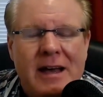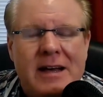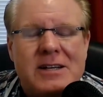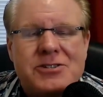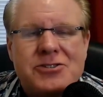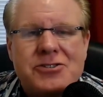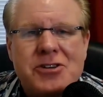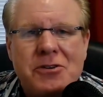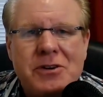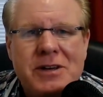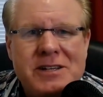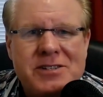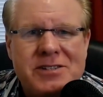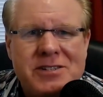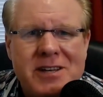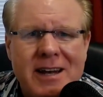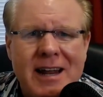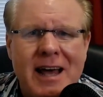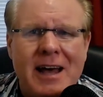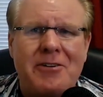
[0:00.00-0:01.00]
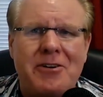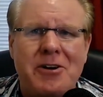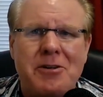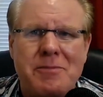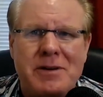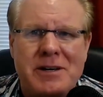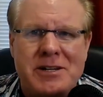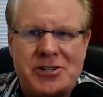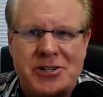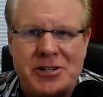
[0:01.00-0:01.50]
So he set out on a
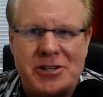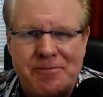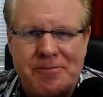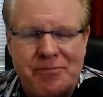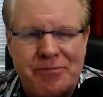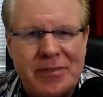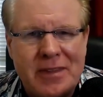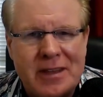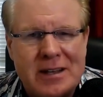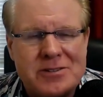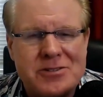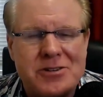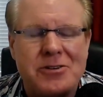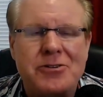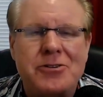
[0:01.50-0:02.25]
mission. So,